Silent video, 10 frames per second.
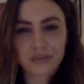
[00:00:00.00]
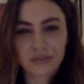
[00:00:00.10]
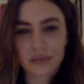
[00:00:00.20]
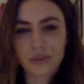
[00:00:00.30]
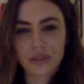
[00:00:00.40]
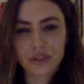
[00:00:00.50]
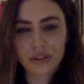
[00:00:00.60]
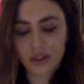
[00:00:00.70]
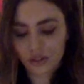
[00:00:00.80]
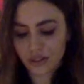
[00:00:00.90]
My music
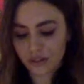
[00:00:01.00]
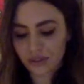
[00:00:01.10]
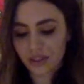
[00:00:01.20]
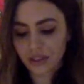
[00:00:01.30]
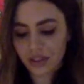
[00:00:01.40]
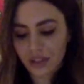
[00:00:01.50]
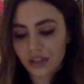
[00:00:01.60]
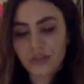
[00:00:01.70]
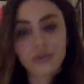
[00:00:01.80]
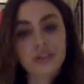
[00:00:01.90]
theory, I don't know. So it's like
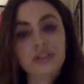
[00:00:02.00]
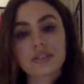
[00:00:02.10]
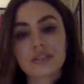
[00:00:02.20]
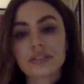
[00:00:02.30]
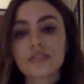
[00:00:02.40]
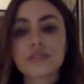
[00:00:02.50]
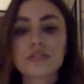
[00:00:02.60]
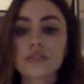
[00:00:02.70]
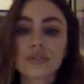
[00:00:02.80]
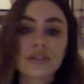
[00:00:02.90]
one,
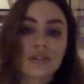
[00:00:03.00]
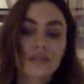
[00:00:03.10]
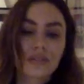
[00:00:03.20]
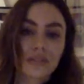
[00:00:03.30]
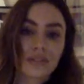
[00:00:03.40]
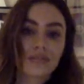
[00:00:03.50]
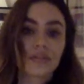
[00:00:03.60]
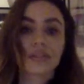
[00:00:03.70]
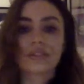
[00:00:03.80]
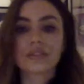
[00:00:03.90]
two, three, four,
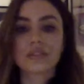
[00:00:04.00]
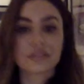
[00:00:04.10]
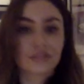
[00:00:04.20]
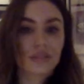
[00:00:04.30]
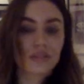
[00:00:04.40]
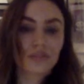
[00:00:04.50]
one, two, three,